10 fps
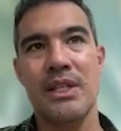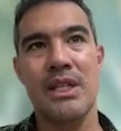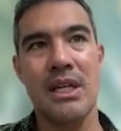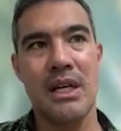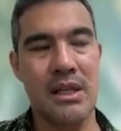
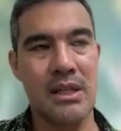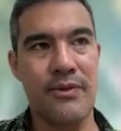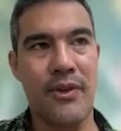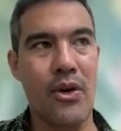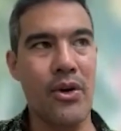She targets
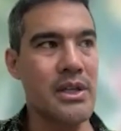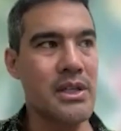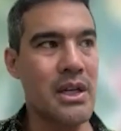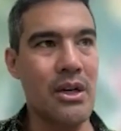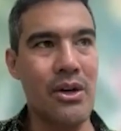foreigners
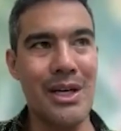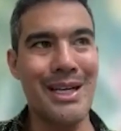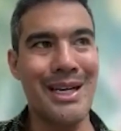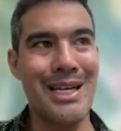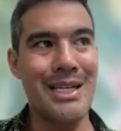to learn
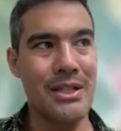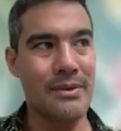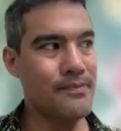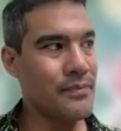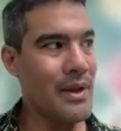Indonesian.
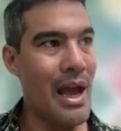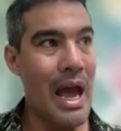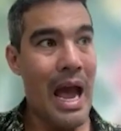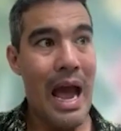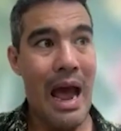
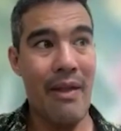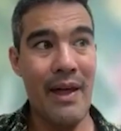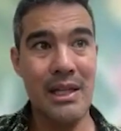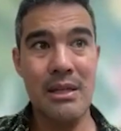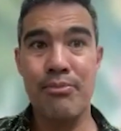And that's a